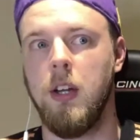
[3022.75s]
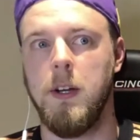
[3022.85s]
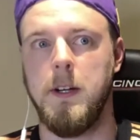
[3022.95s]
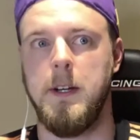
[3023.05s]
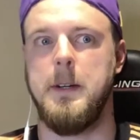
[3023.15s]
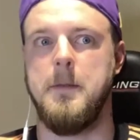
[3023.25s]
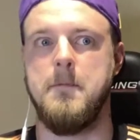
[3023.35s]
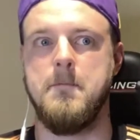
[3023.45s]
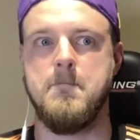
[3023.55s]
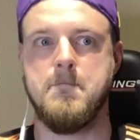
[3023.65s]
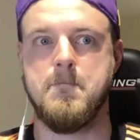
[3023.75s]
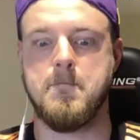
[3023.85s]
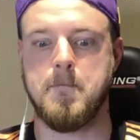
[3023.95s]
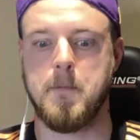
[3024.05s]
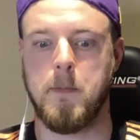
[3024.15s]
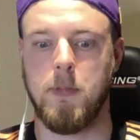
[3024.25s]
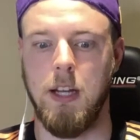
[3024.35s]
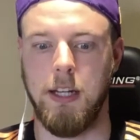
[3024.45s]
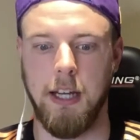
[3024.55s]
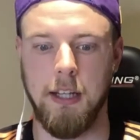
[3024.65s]

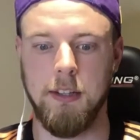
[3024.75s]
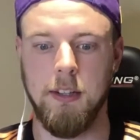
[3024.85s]
Again,